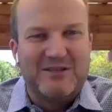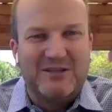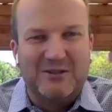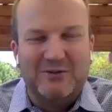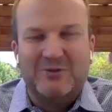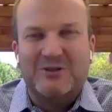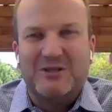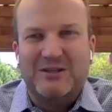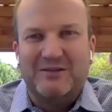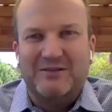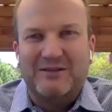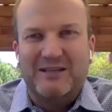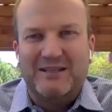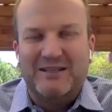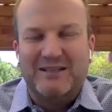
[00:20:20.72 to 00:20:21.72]

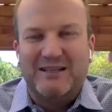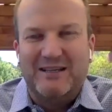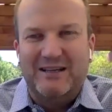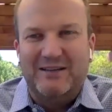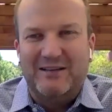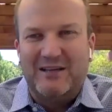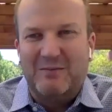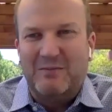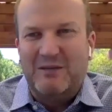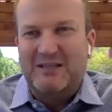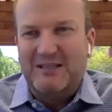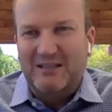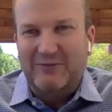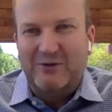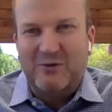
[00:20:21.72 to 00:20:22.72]
solution that can be
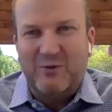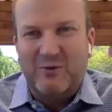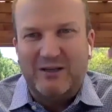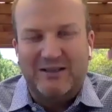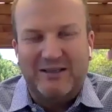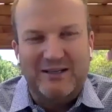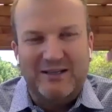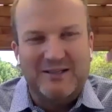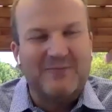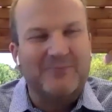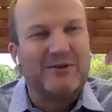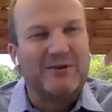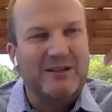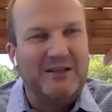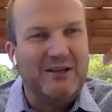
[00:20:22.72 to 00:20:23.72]
delivered quickly, and it's
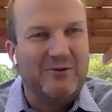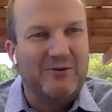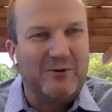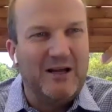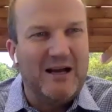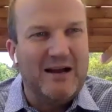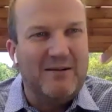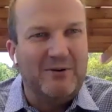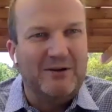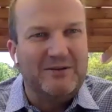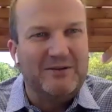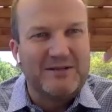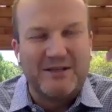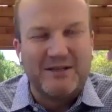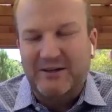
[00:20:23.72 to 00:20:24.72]
something that you can rely upon.
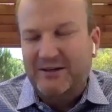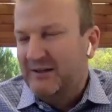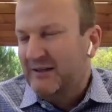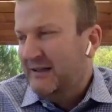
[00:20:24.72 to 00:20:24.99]
So,